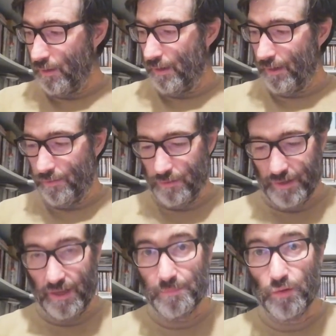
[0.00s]
Another
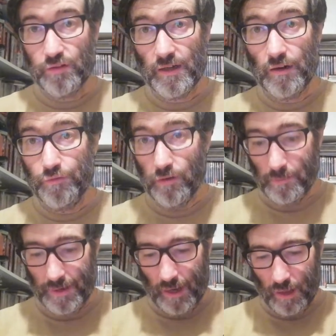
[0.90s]
cat postcard for
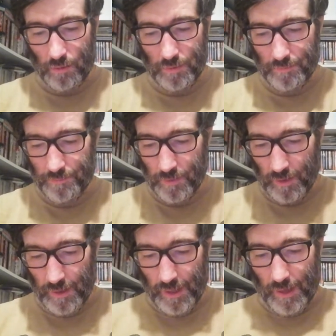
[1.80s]
my album.
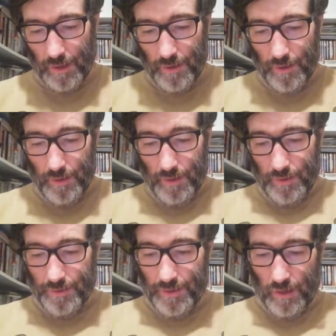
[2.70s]

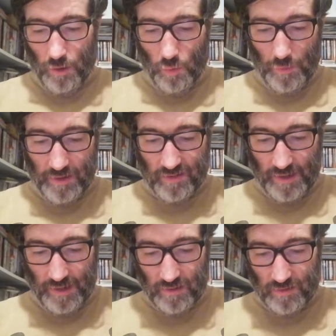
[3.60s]
Now we
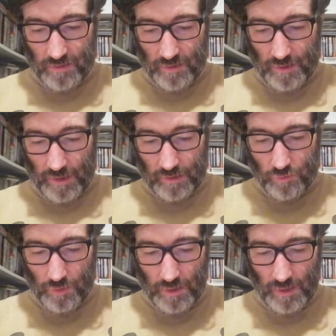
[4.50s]
change the
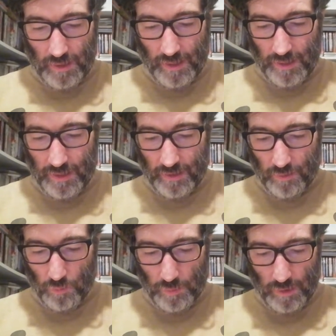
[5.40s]
country
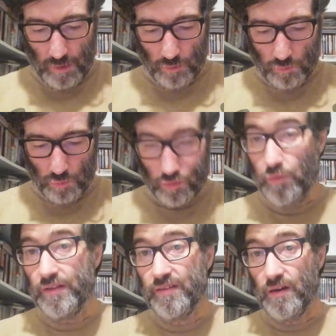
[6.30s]
and we go to
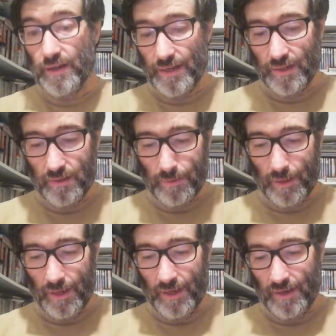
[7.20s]
Switzerland.
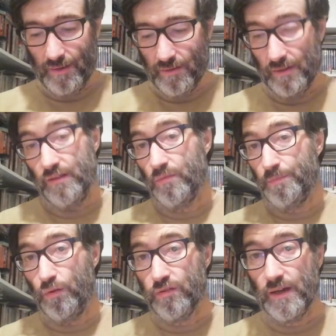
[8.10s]
And this
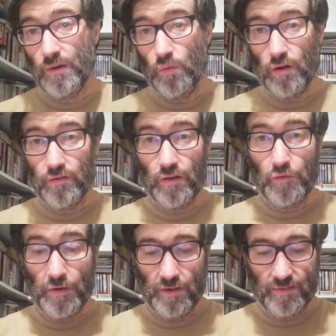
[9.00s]
postcard was a
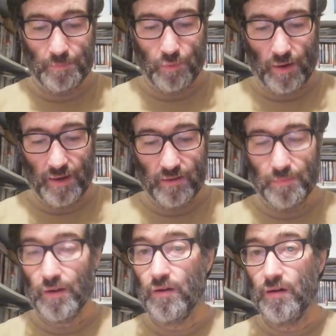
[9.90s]
really surprise
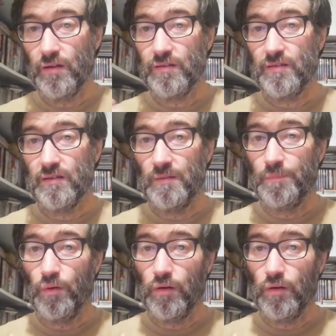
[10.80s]
because the